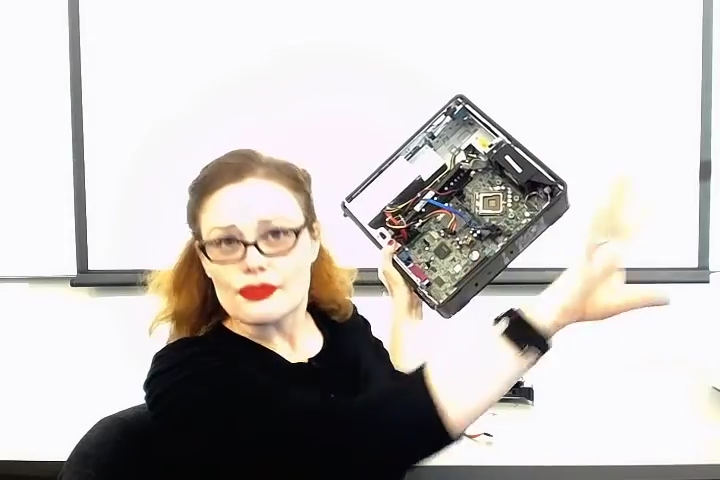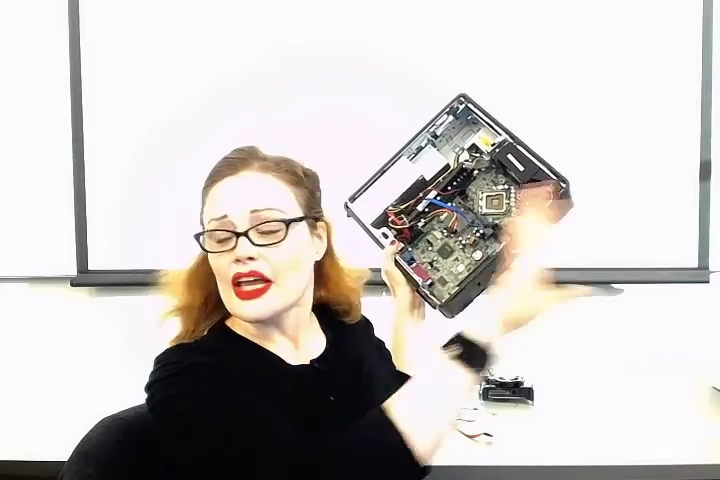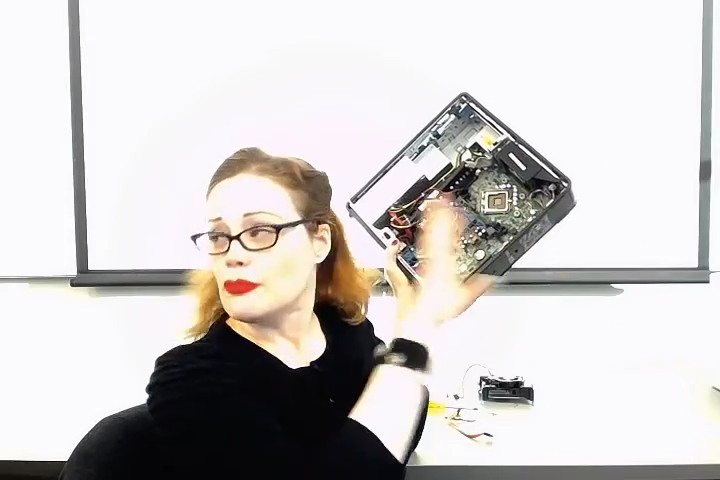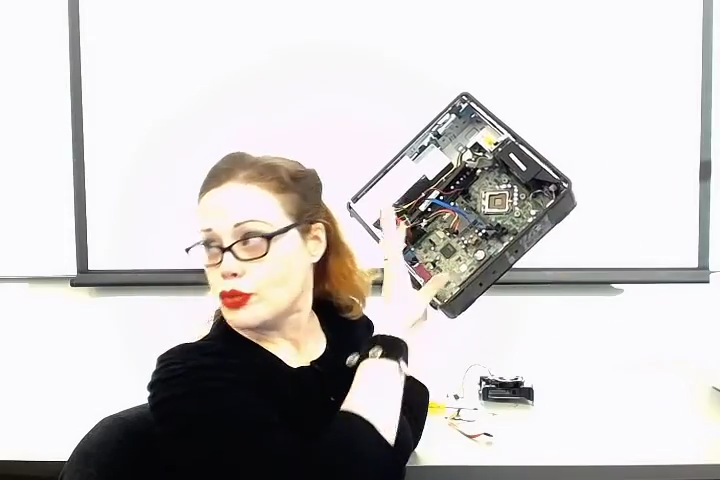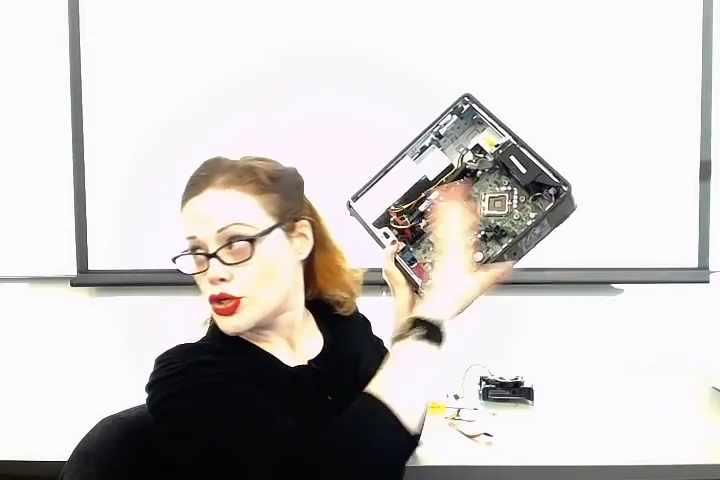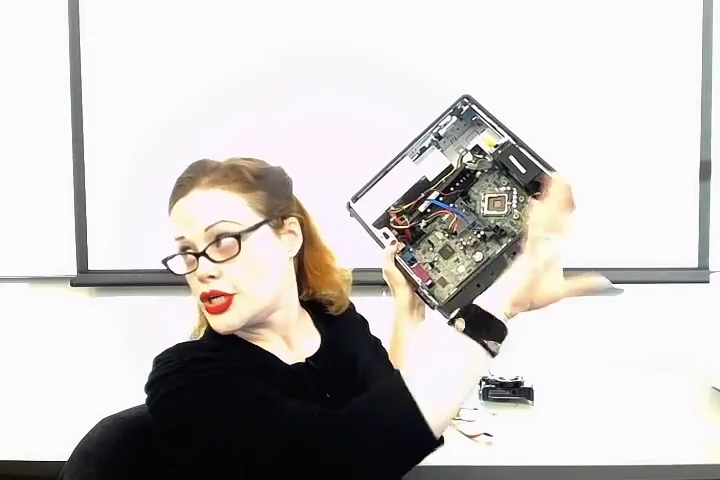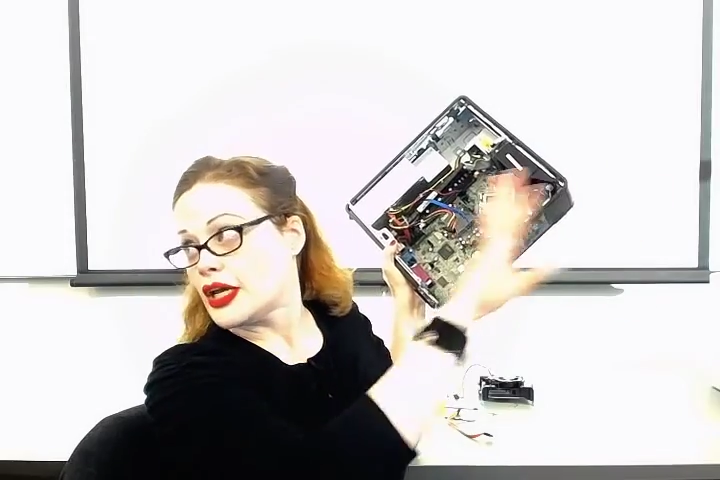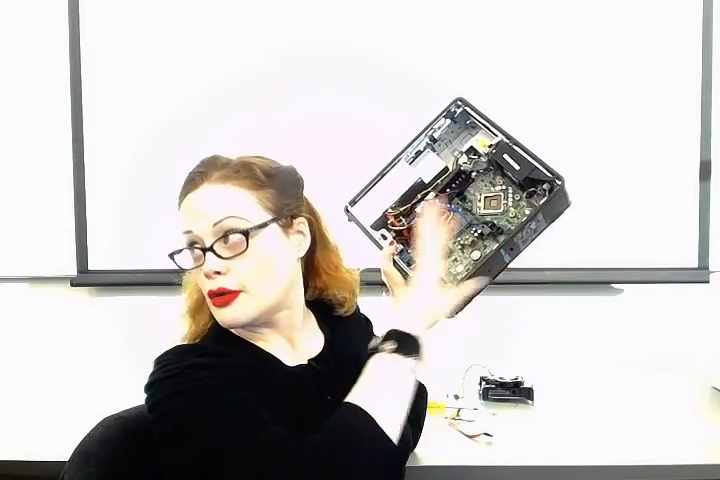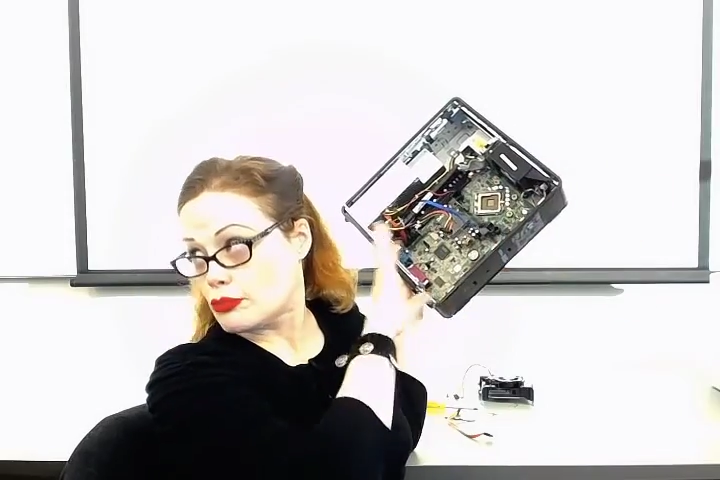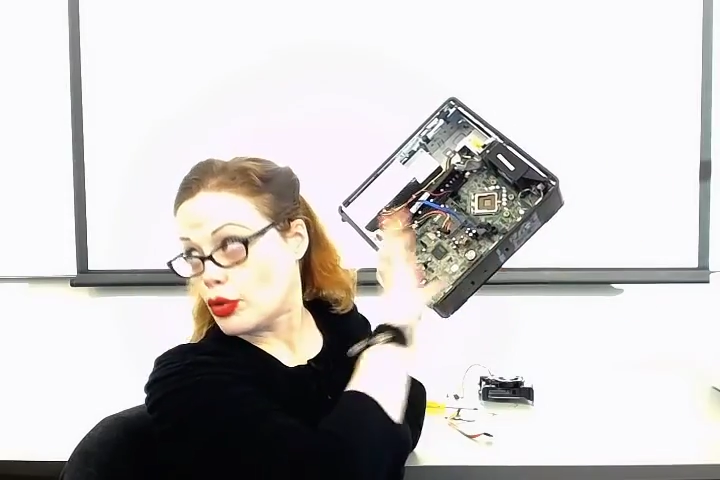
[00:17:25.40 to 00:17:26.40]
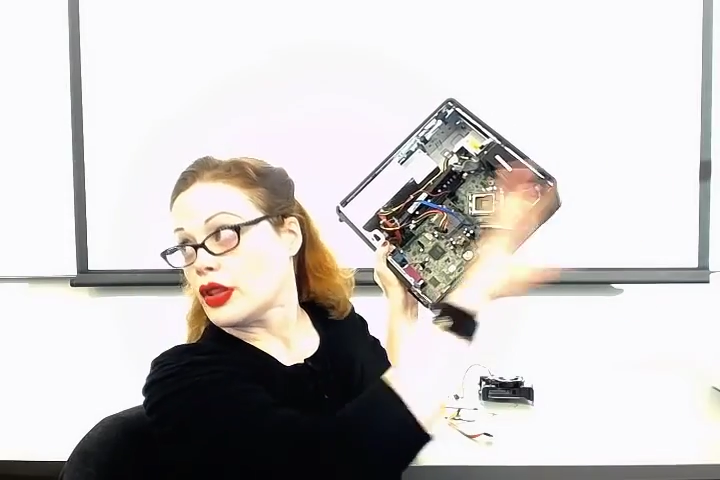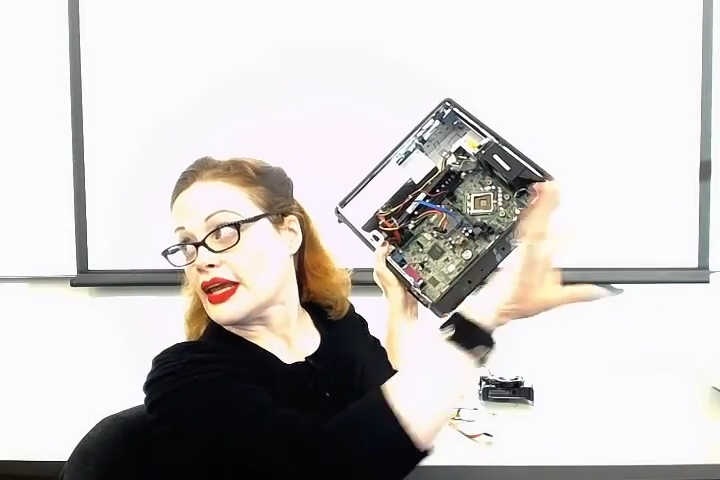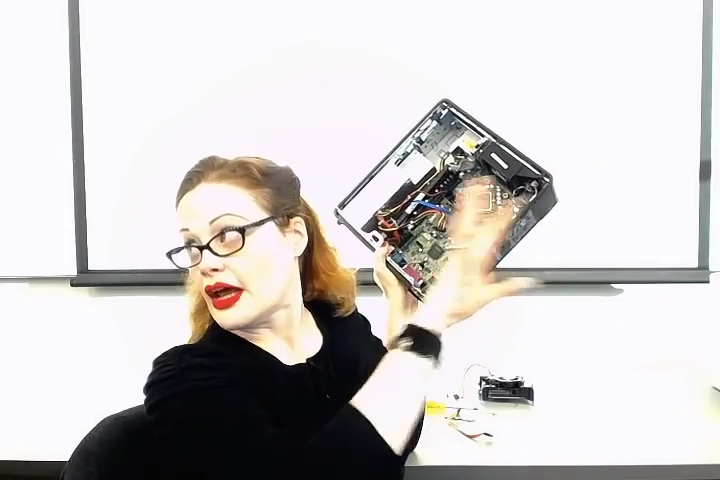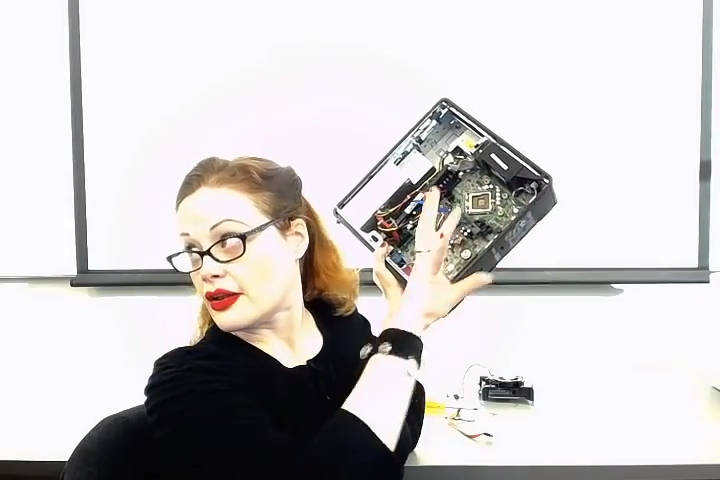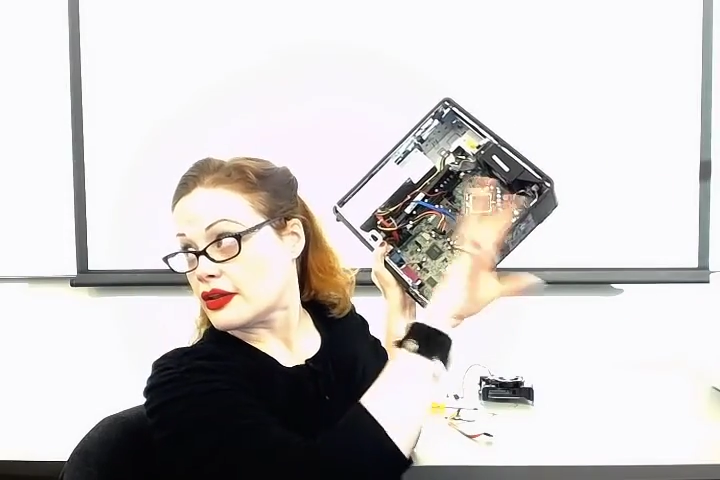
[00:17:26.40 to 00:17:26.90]
and pushing it, pulling
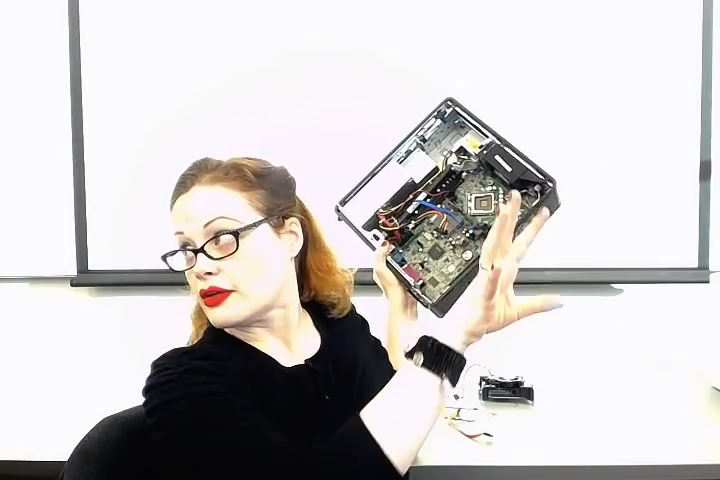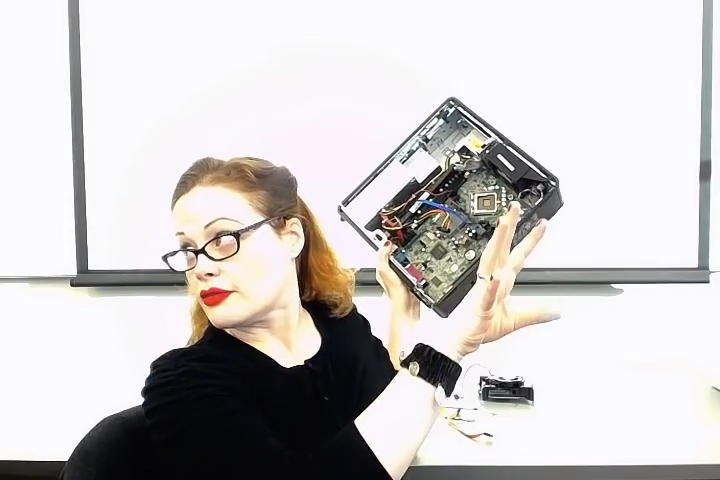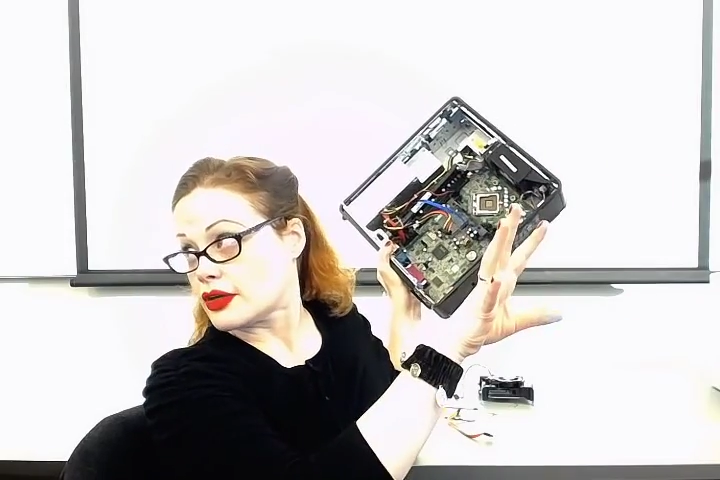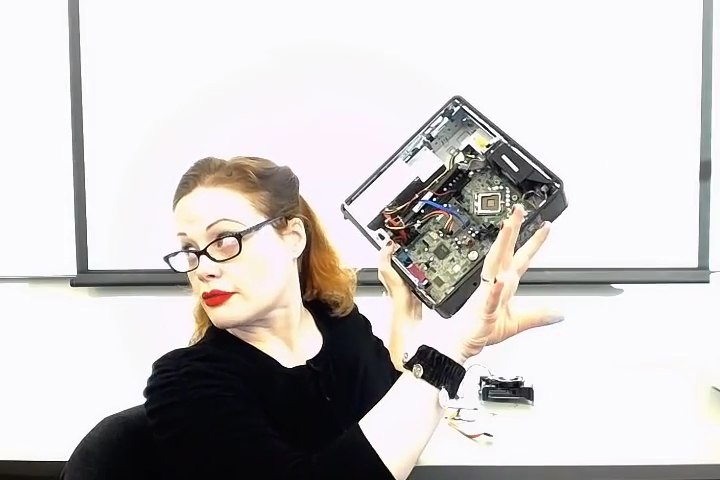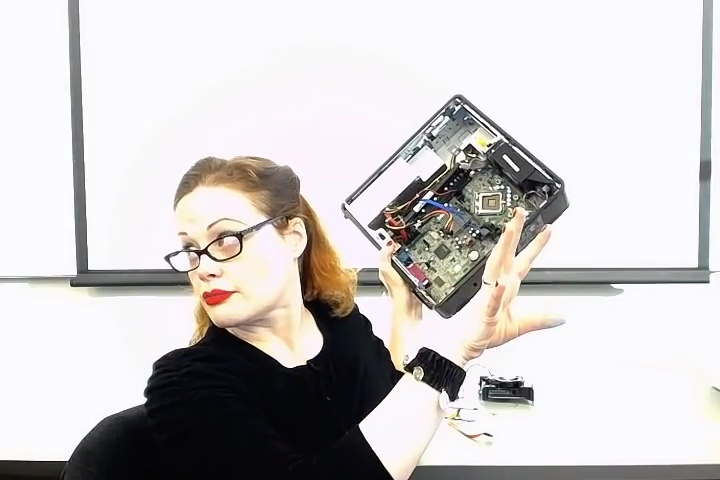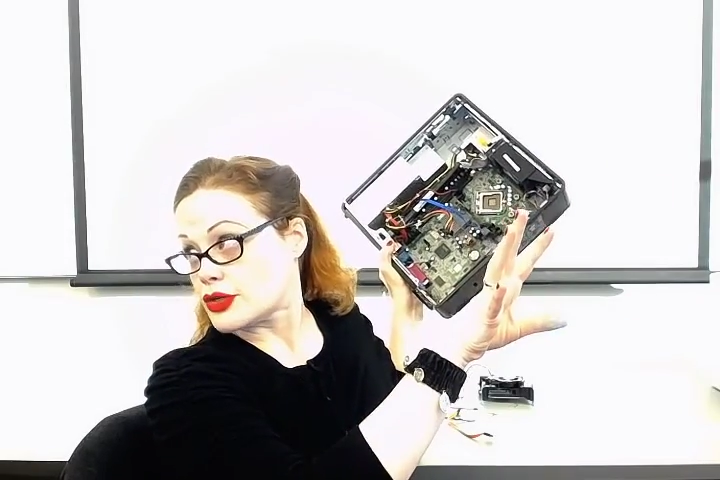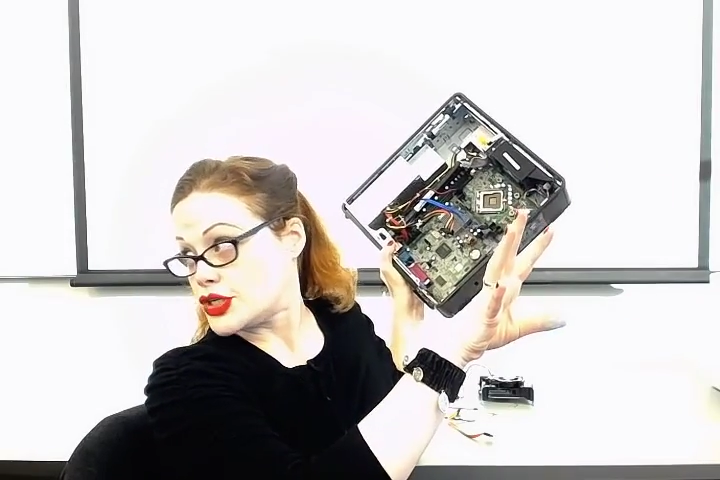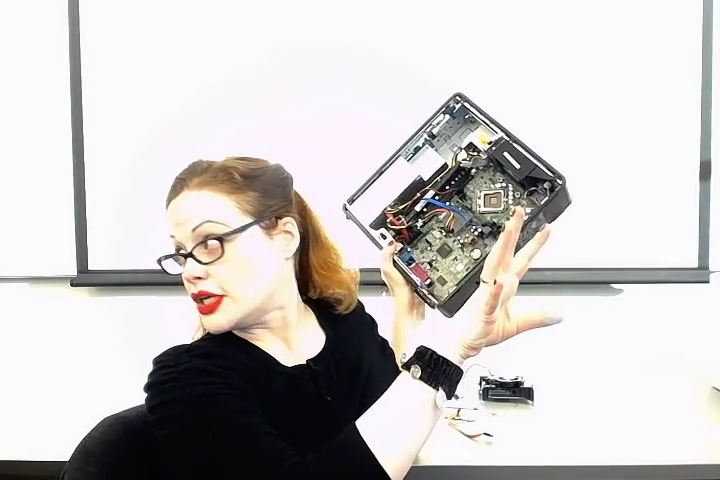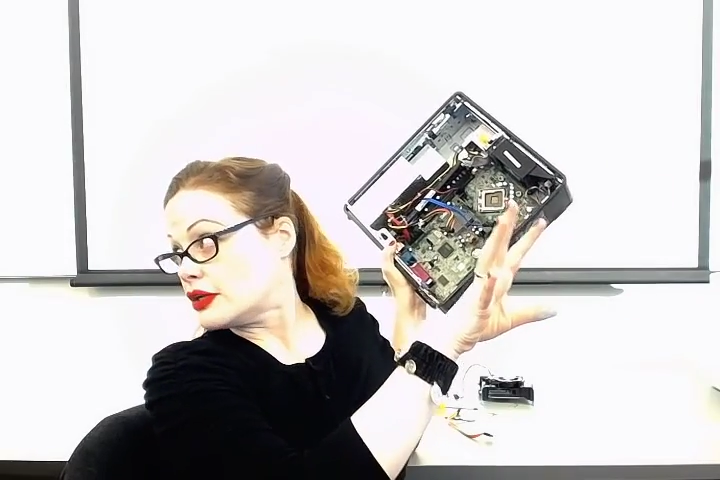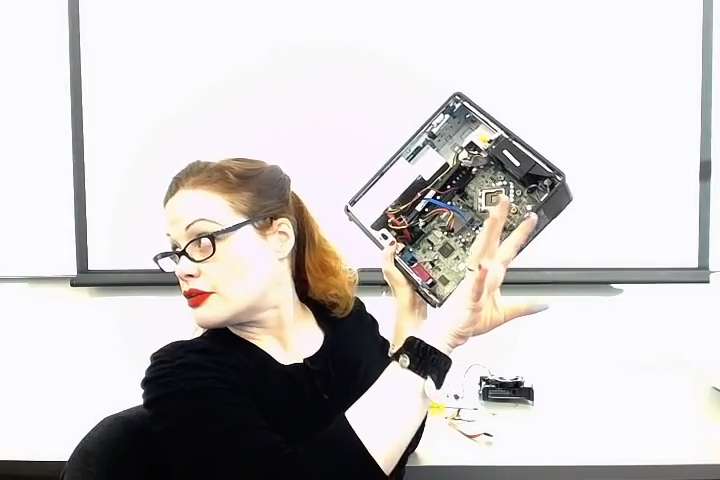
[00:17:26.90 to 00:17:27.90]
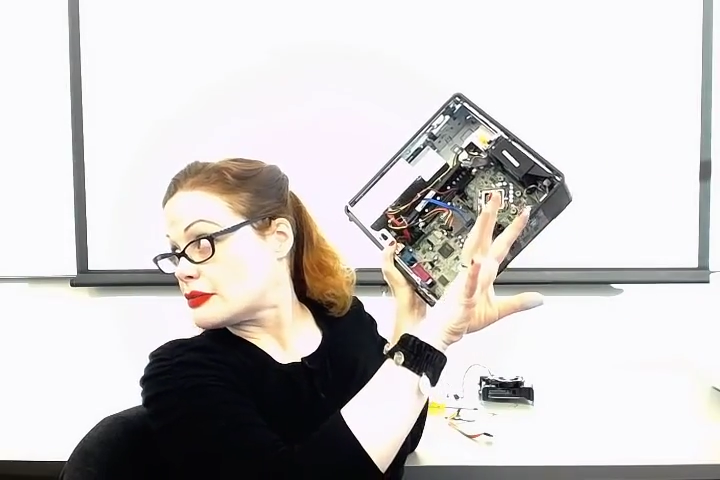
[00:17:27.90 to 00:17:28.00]
it out of the, the machine.